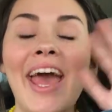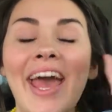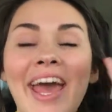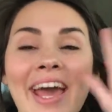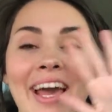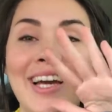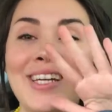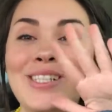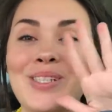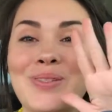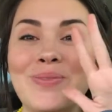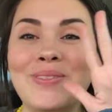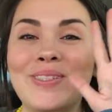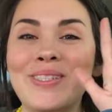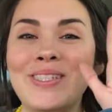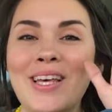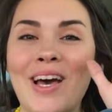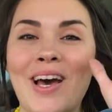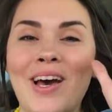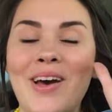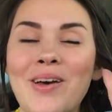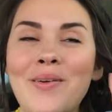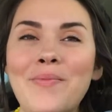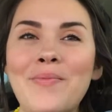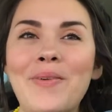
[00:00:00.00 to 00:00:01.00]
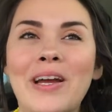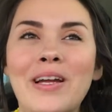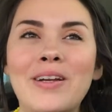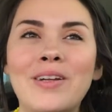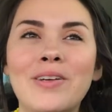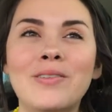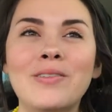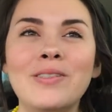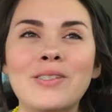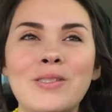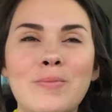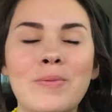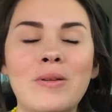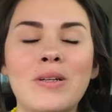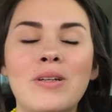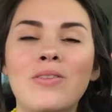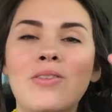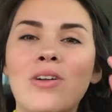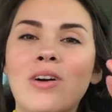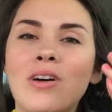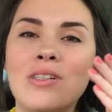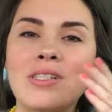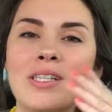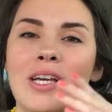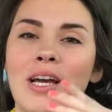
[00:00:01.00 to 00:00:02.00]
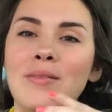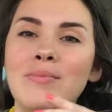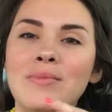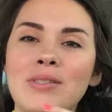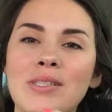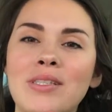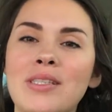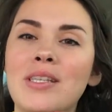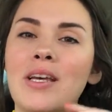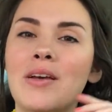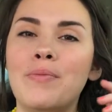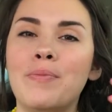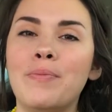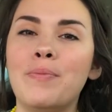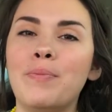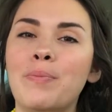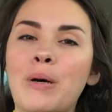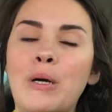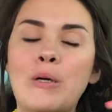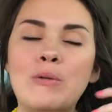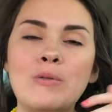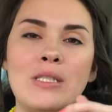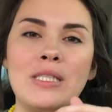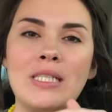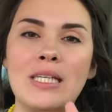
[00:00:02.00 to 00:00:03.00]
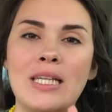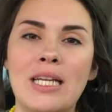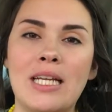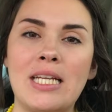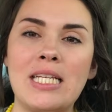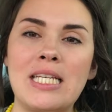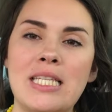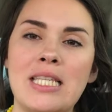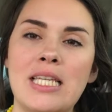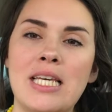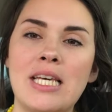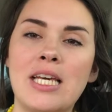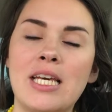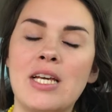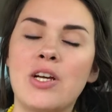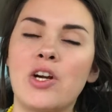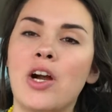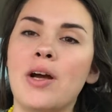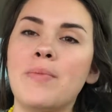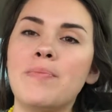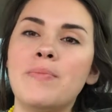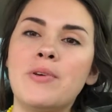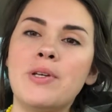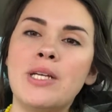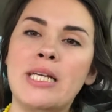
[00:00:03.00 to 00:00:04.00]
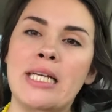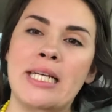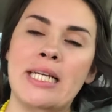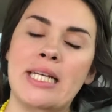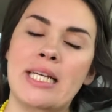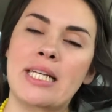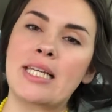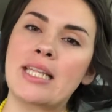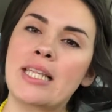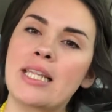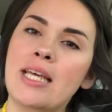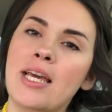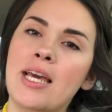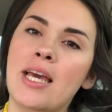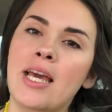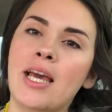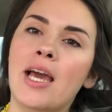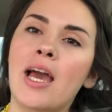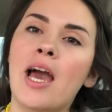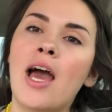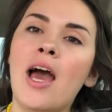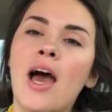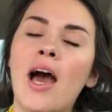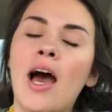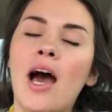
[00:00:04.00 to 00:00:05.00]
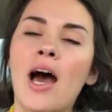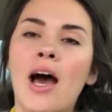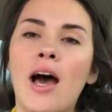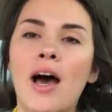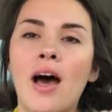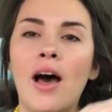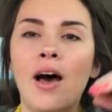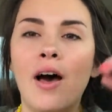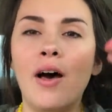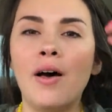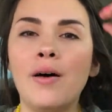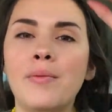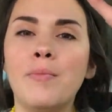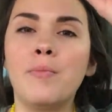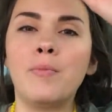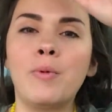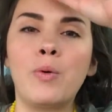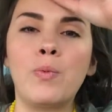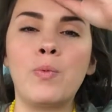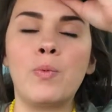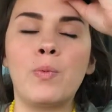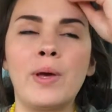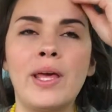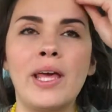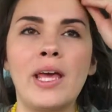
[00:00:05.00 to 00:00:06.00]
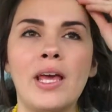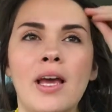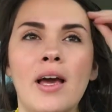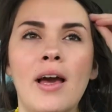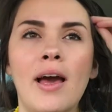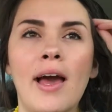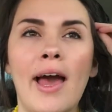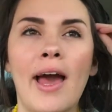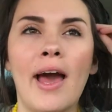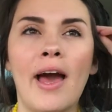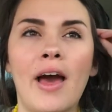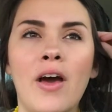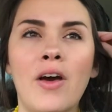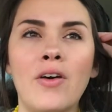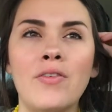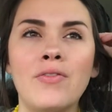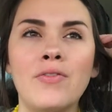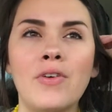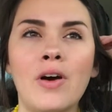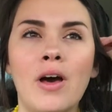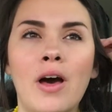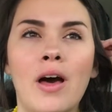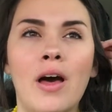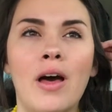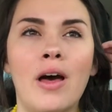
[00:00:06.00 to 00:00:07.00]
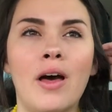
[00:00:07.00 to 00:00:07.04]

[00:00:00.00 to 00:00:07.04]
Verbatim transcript: Hey guys, what's up? I know it's been a long time since I've posted anything or uploaded anything. We have